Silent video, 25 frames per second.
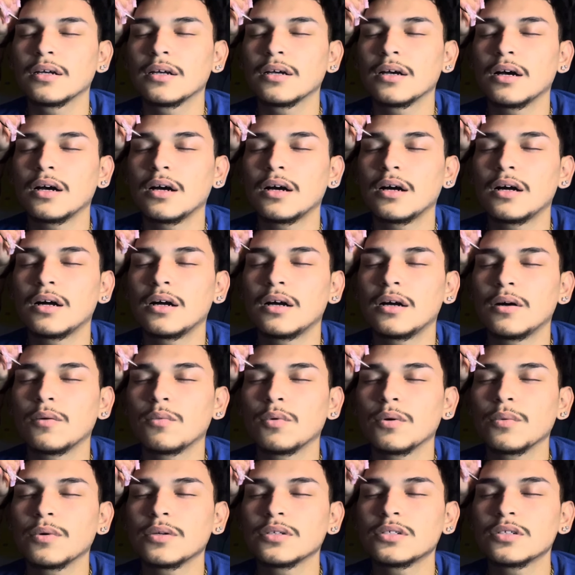uh we
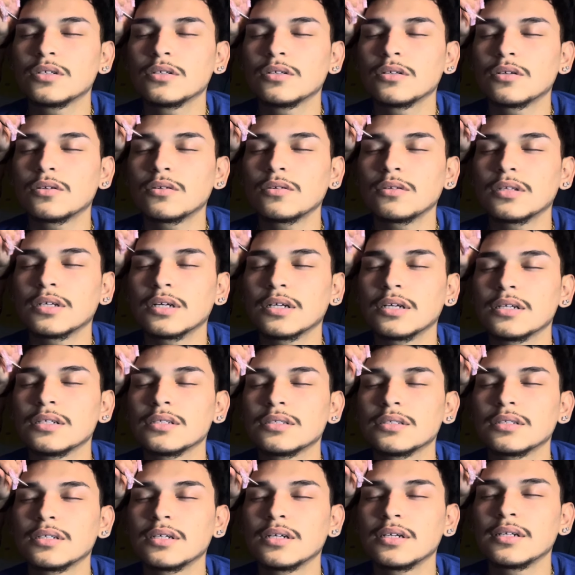went to the rutas,
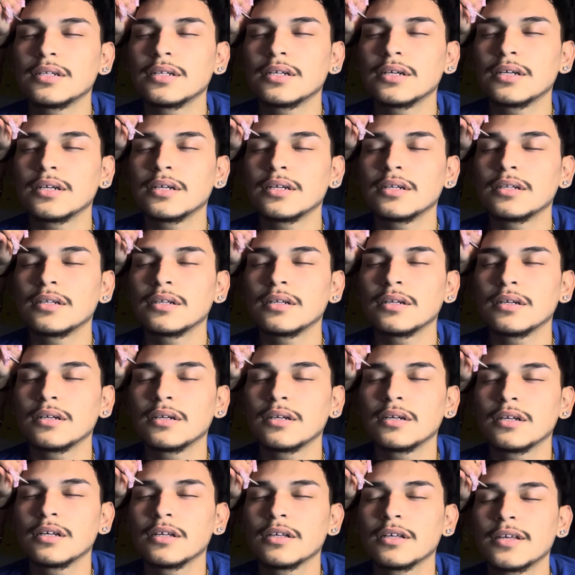and then
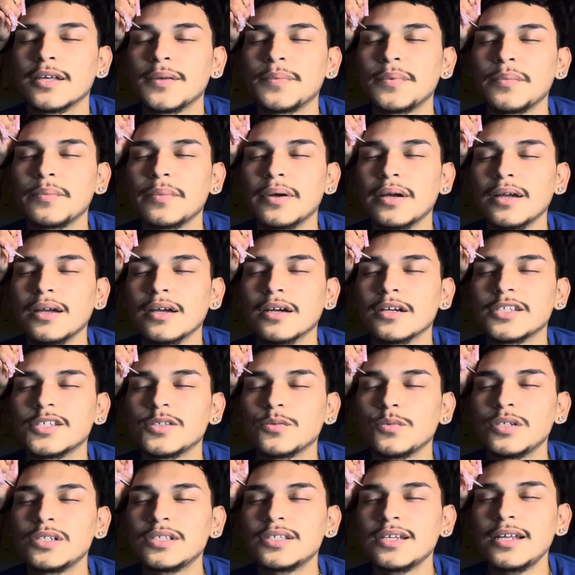keep in mind, guys,
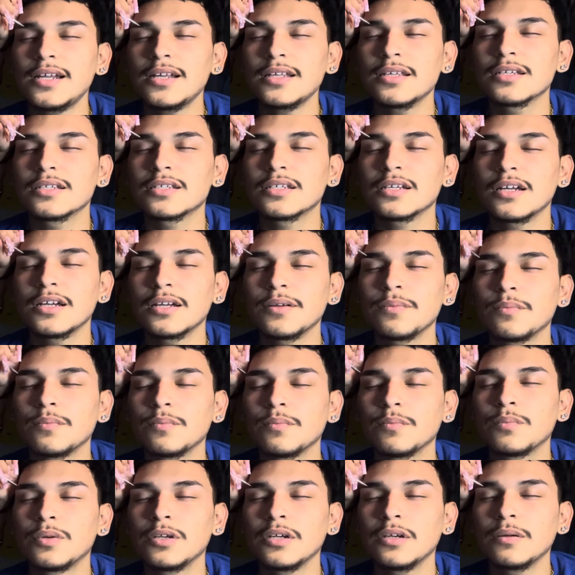we stayed at the same
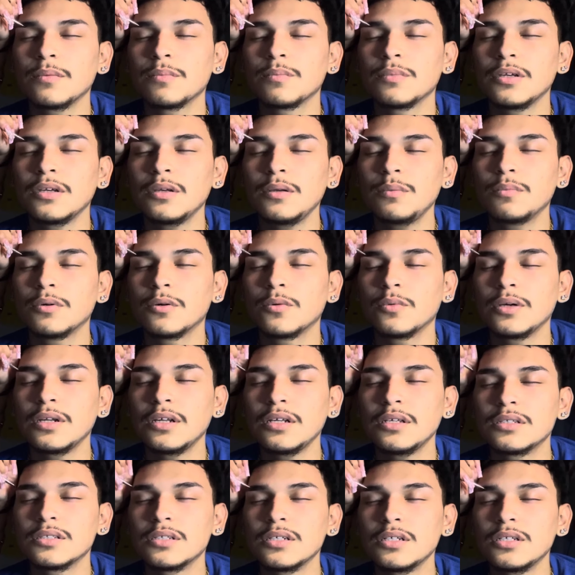BNB, but we
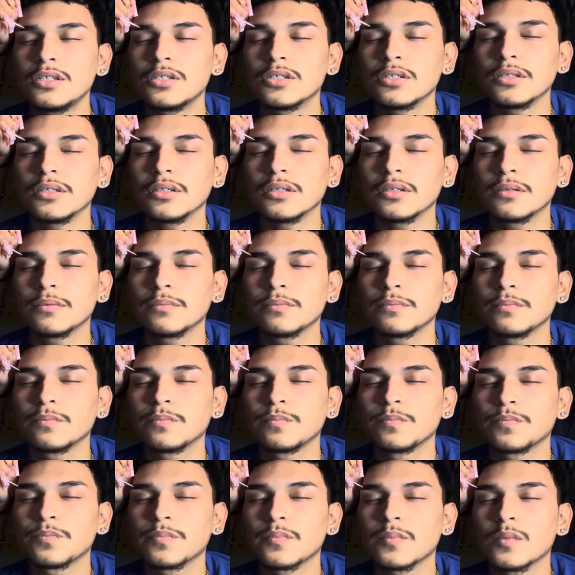didn't see each other
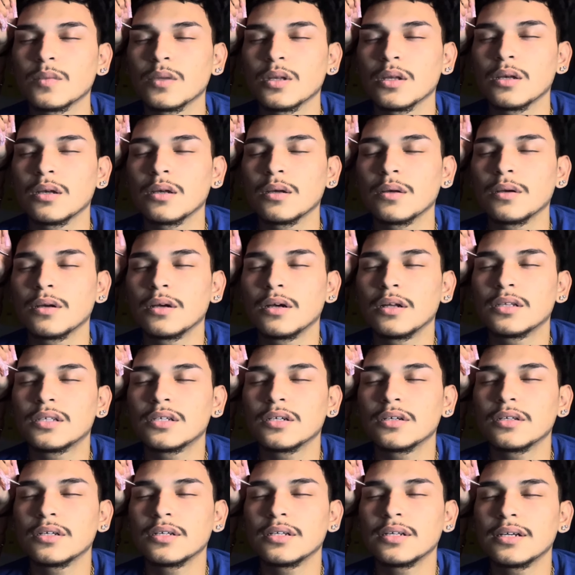
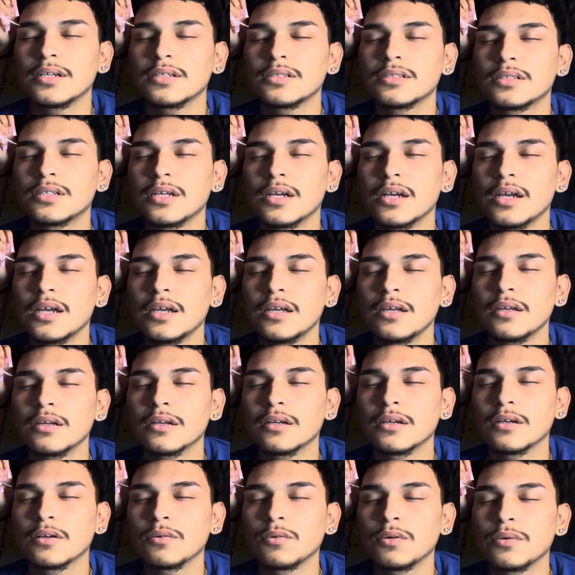until the next day.
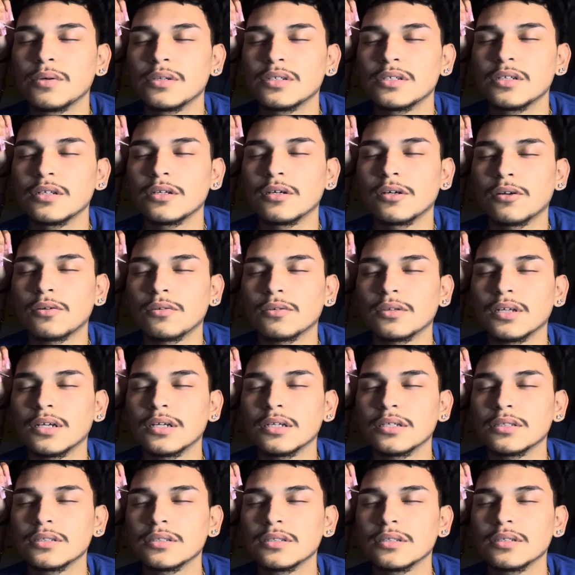We went to the
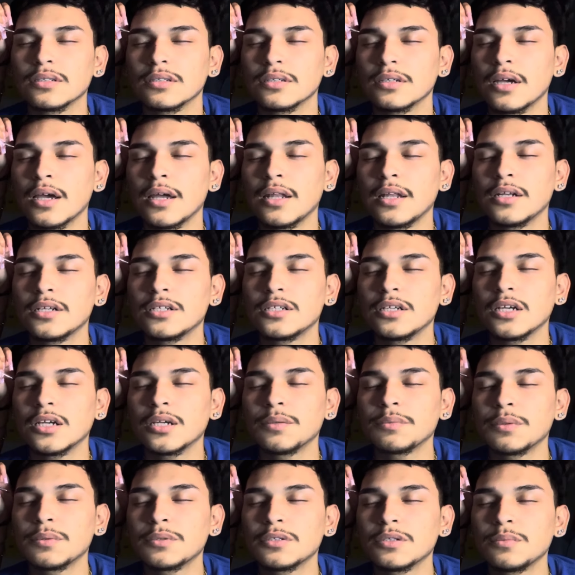Rutas, and then she
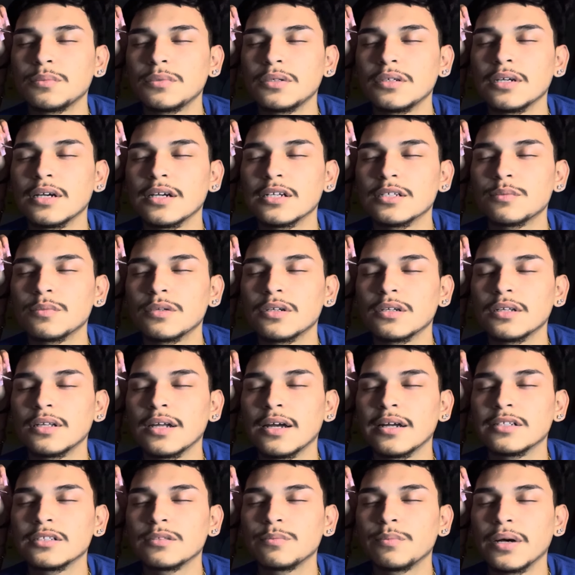came up to me, asked me to
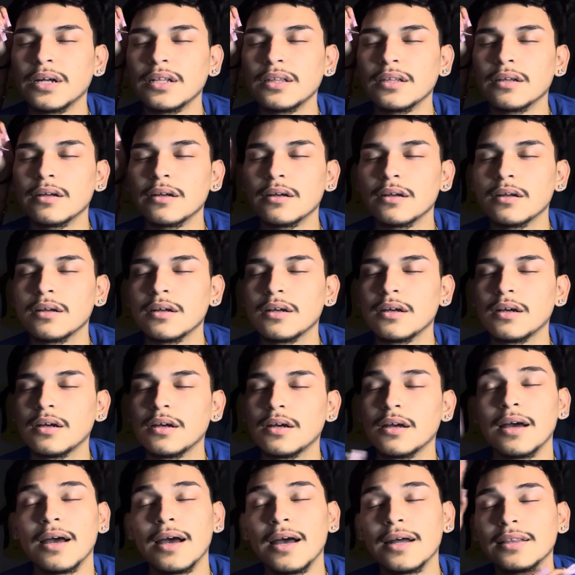dance banda.
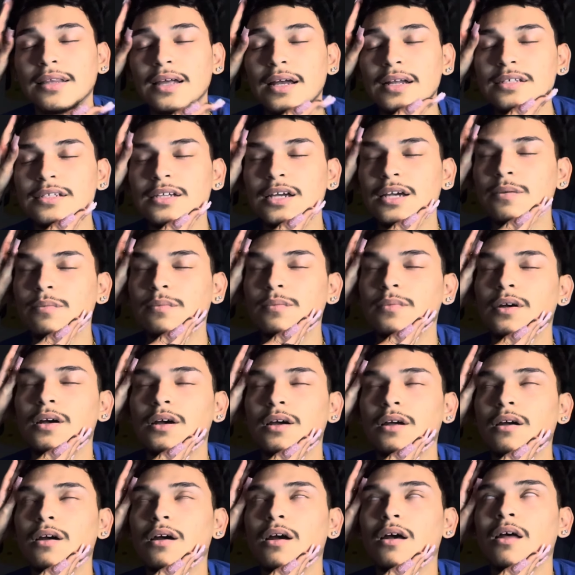Oh. At that time, I,
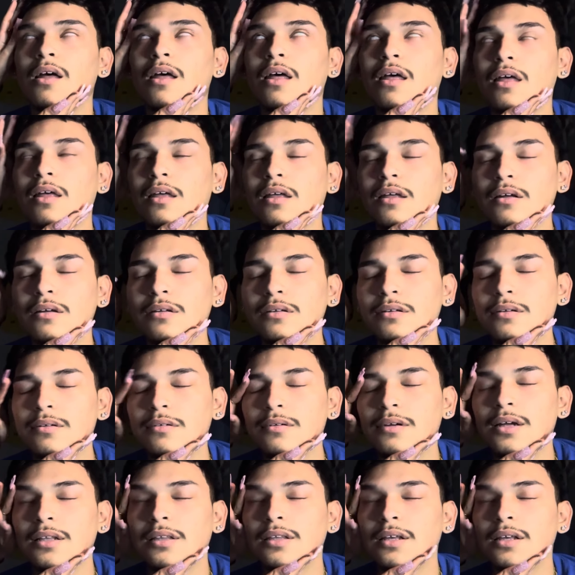uh, sorry. At